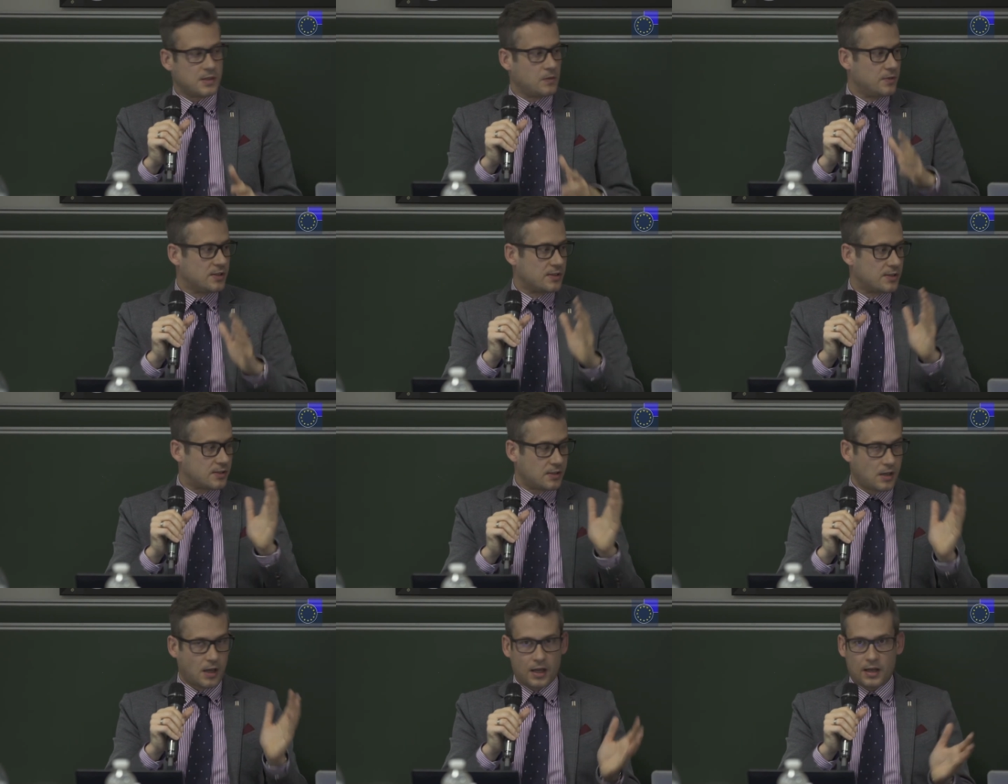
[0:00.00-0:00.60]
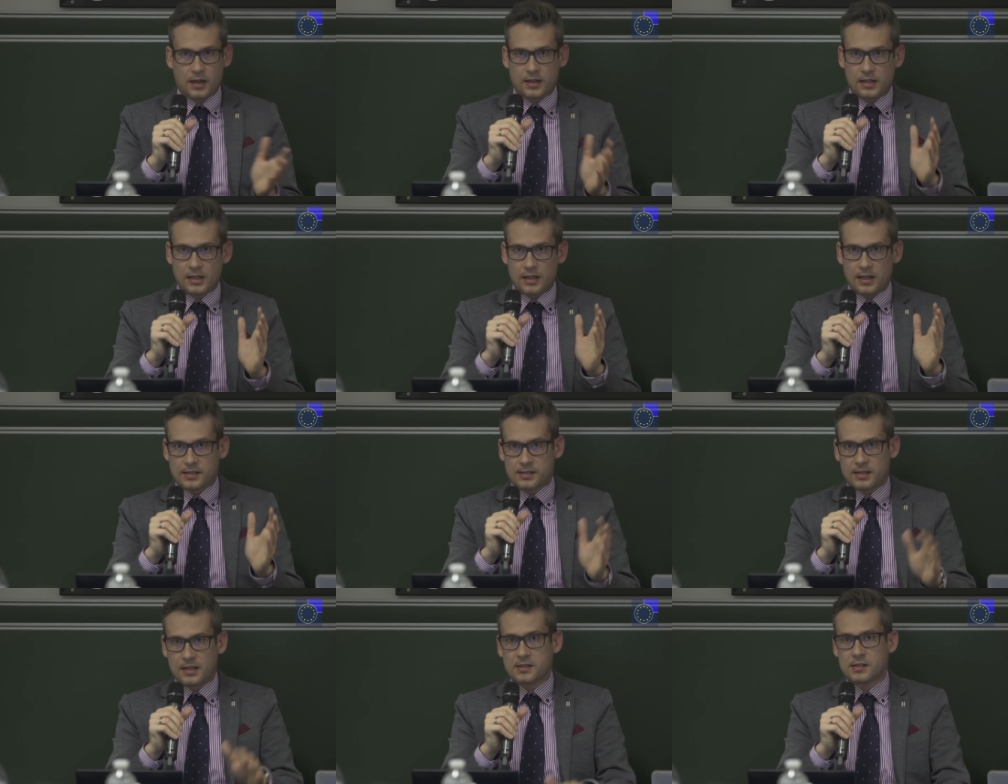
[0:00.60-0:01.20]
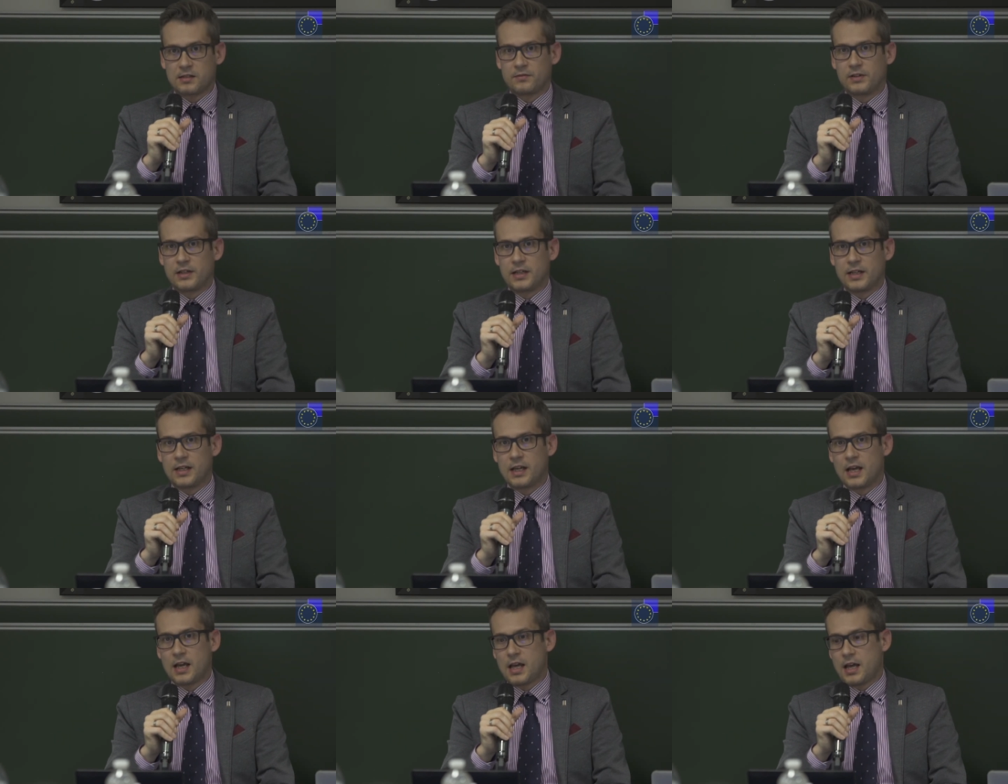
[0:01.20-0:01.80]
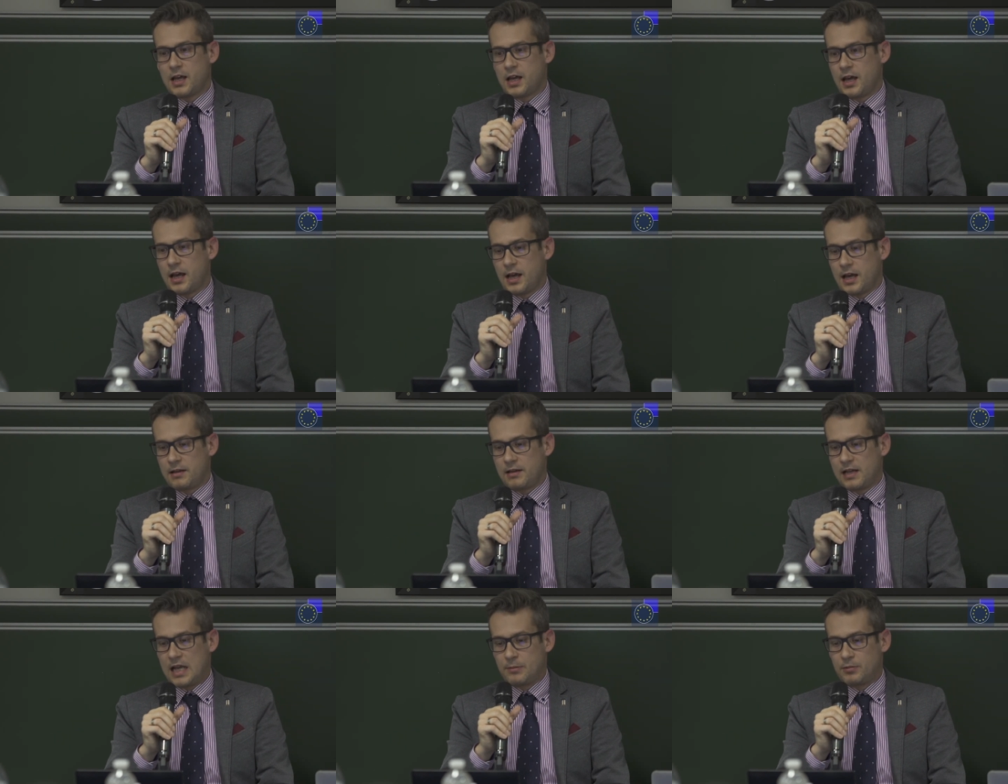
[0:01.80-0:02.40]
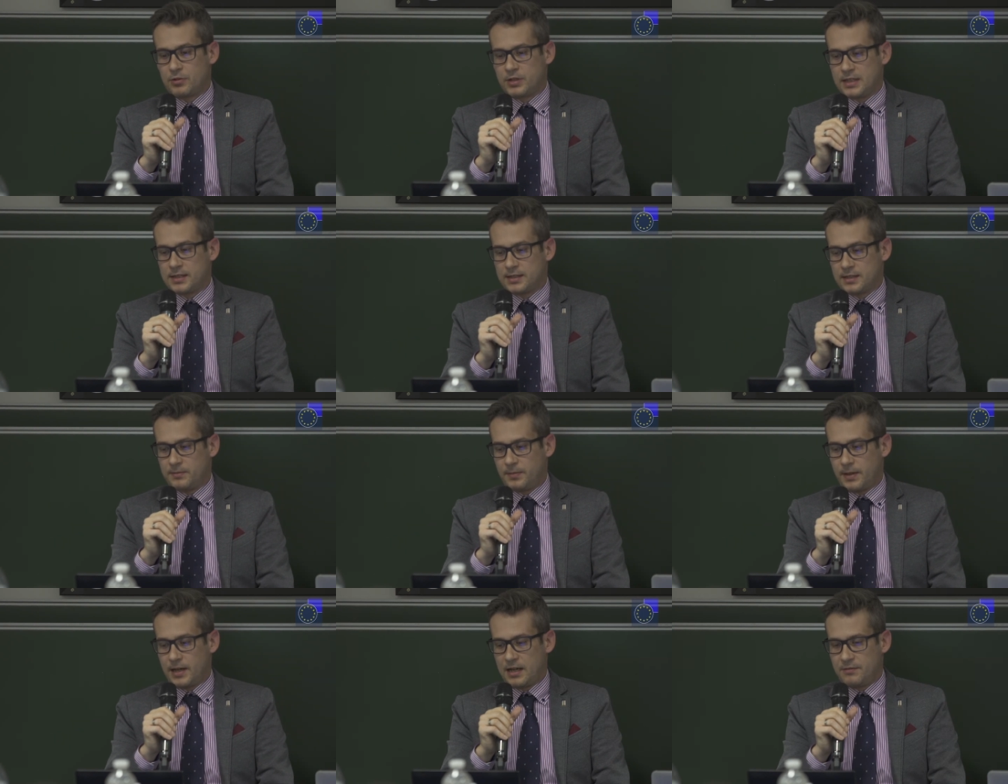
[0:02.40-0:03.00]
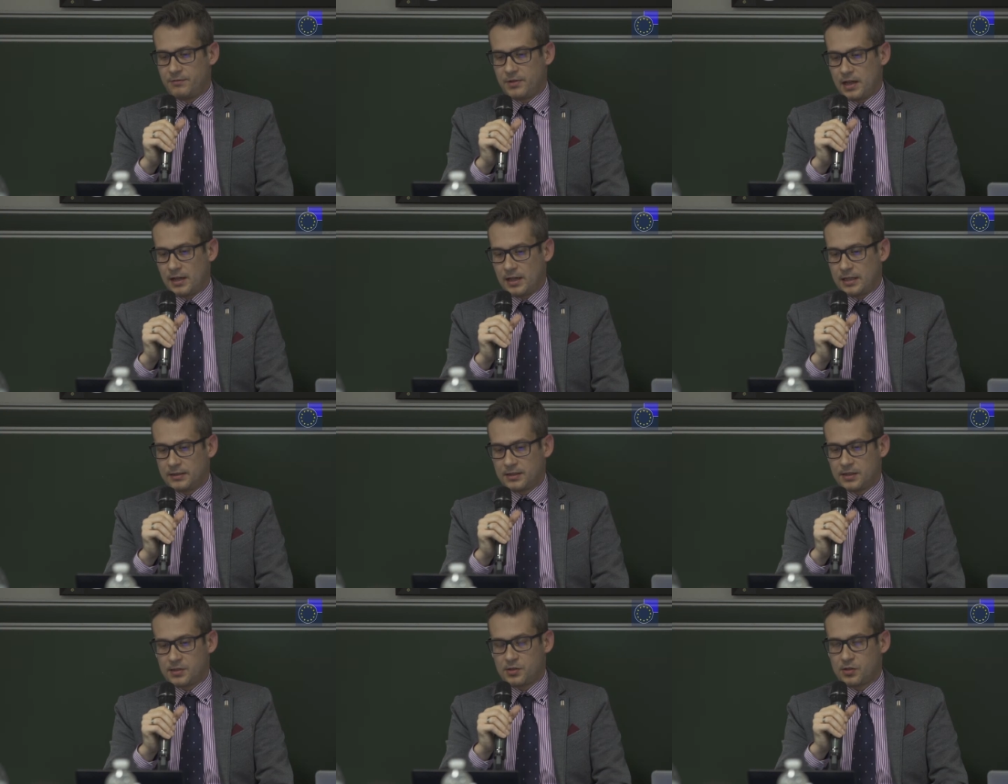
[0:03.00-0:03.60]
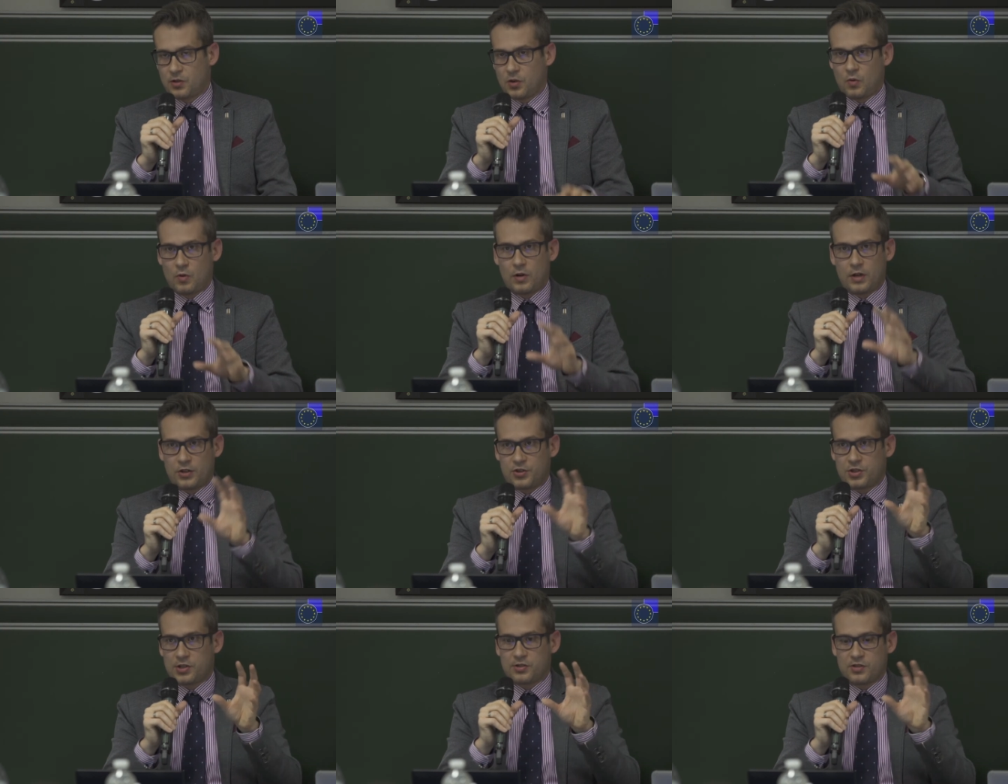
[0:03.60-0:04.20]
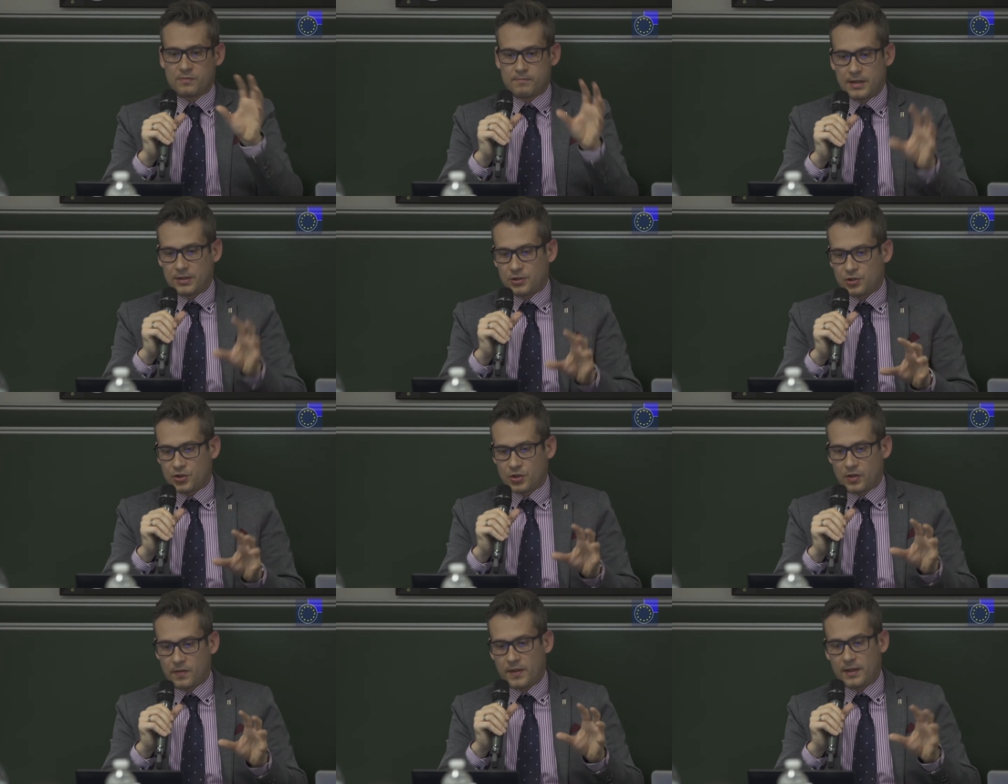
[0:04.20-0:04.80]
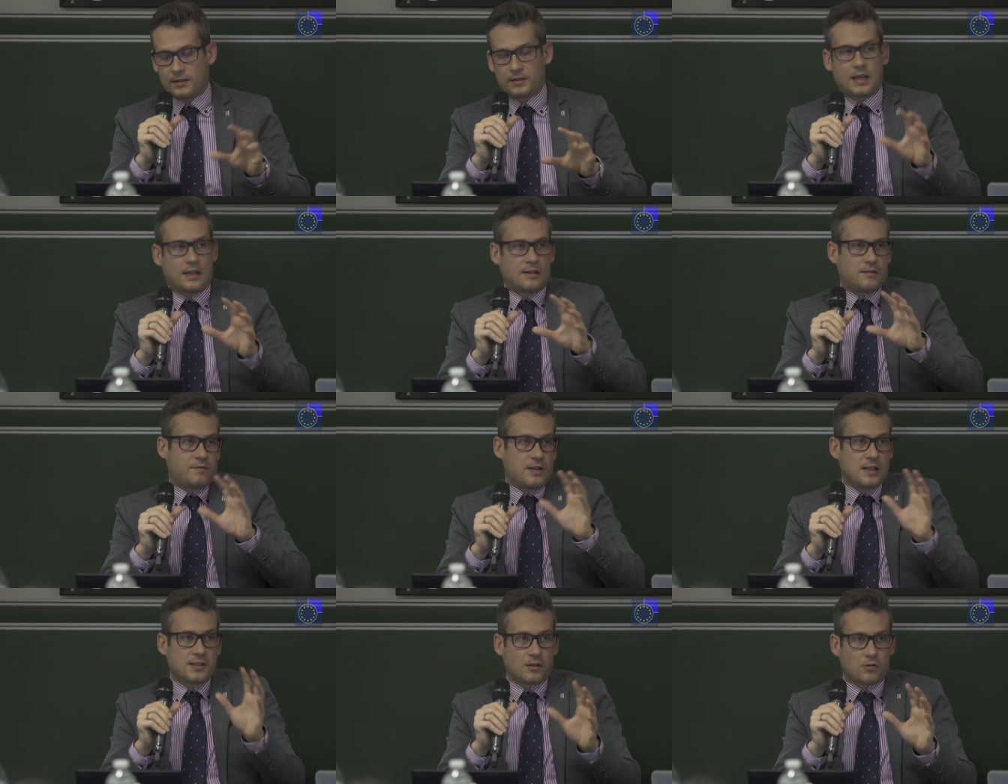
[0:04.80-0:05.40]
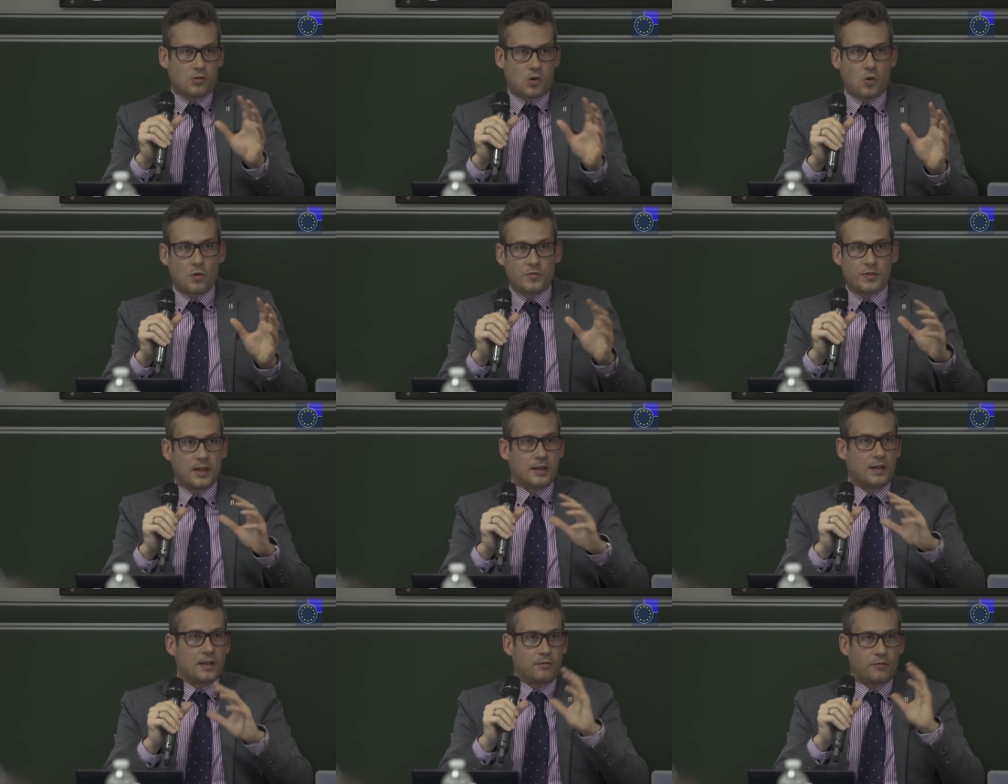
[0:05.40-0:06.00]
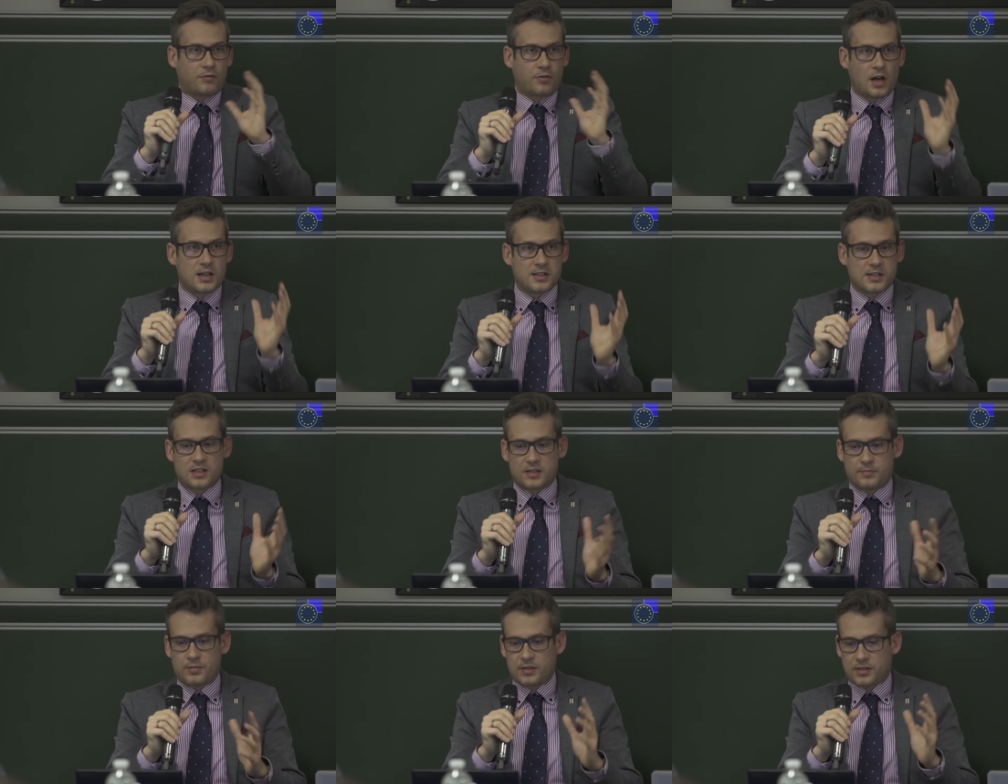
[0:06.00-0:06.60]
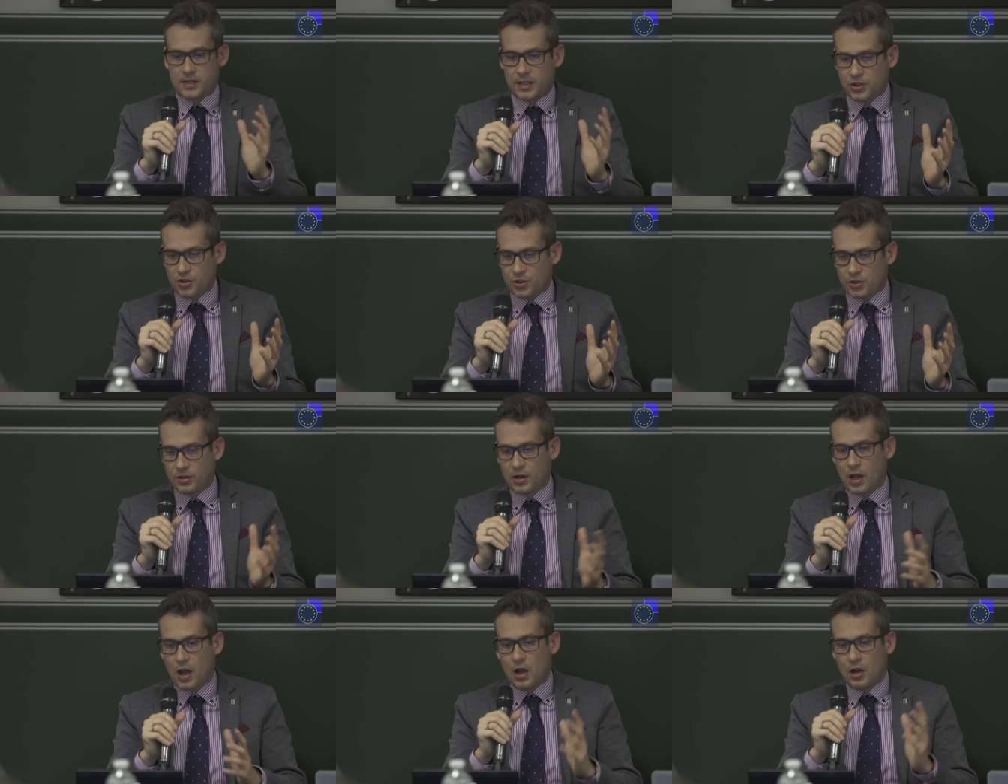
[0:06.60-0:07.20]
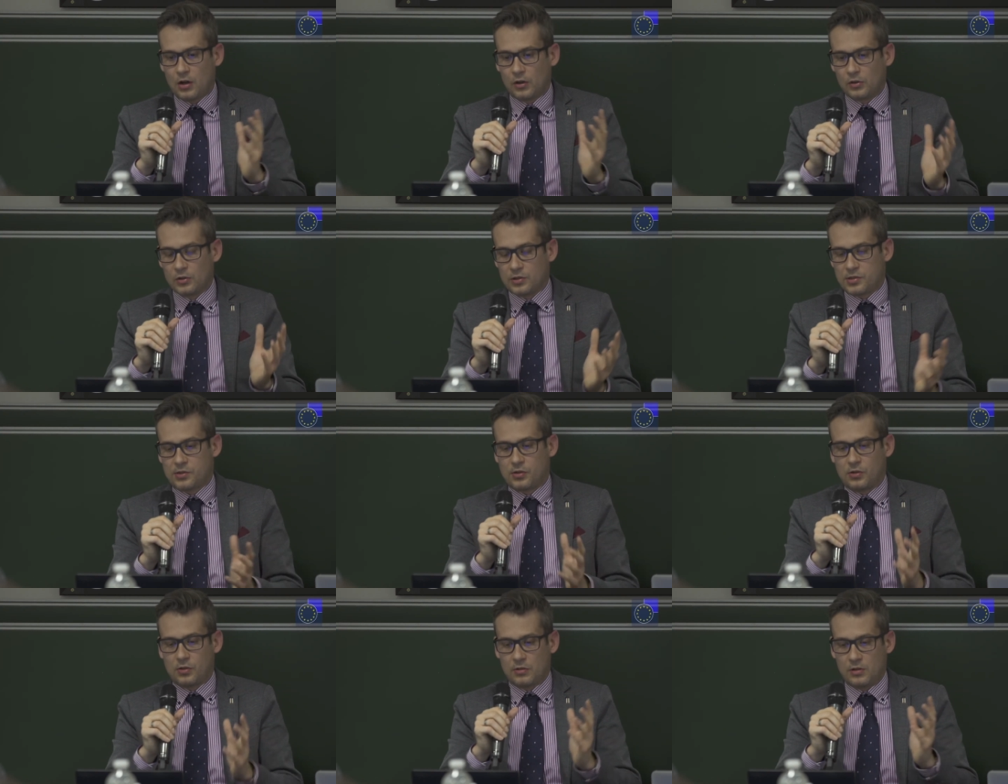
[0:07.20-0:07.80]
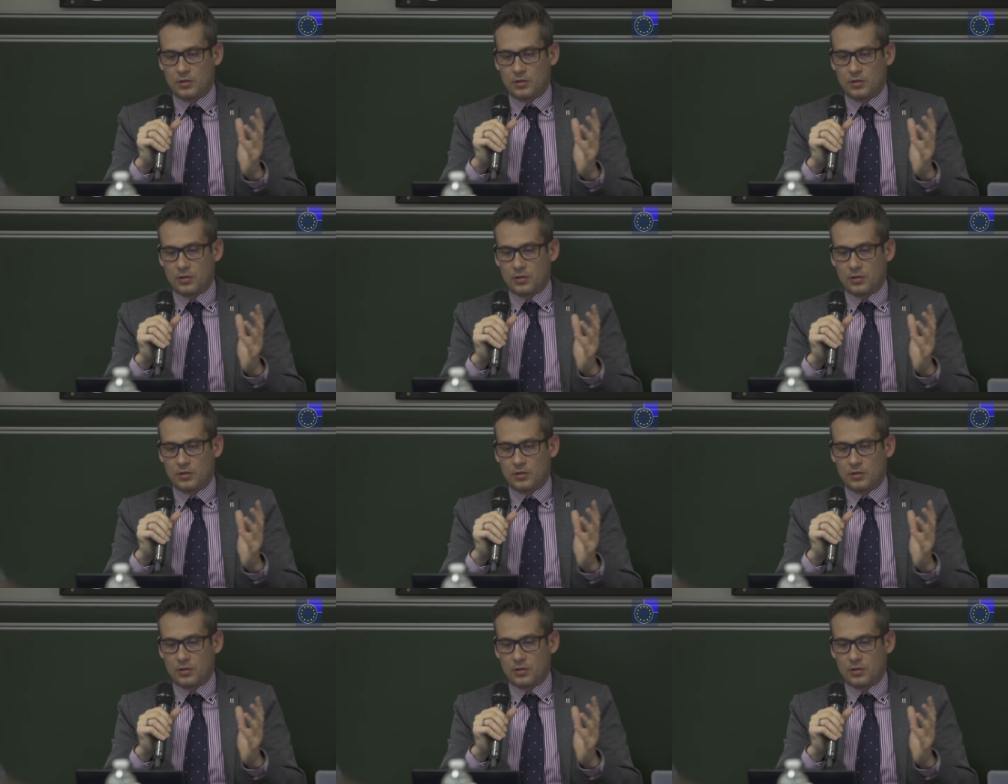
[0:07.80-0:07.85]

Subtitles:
It was extensively elaborated by Violetta, so just to mention that, yeah, the visa code in FRA's interpretation also